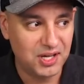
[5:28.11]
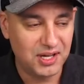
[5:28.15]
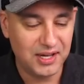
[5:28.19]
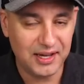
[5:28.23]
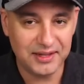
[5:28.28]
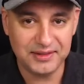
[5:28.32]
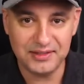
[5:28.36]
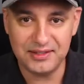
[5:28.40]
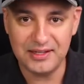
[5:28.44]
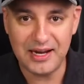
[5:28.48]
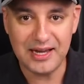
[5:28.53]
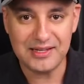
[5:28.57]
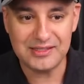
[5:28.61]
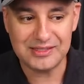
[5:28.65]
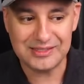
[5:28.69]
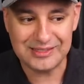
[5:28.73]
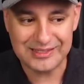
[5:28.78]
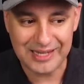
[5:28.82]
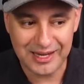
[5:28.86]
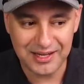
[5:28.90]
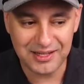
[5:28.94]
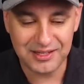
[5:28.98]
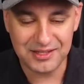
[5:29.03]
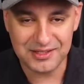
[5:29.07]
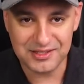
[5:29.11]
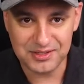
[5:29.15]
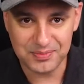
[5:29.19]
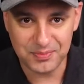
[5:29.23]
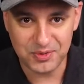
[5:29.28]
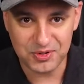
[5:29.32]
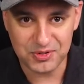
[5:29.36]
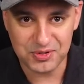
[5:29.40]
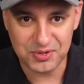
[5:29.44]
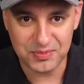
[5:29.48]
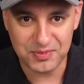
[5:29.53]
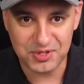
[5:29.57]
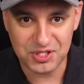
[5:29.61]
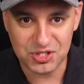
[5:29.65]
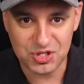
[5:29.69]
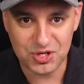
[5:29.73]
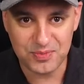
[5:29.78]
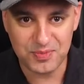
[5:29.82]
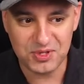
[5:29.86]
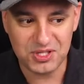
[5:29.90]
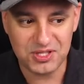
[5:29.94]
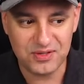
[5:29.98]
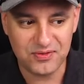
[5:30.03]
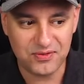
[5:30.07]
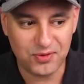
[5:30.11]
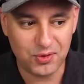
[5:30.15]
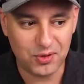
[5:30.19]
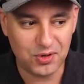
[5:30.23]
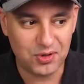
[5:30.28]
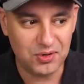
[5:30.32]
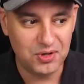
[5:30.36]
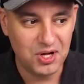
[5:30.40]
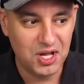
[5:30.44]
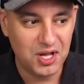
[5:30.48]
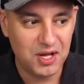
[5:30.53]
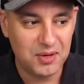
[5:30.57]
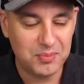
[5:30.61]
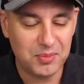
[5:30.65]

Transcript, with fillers: and they're not saying it's supposed to be GPT-4o,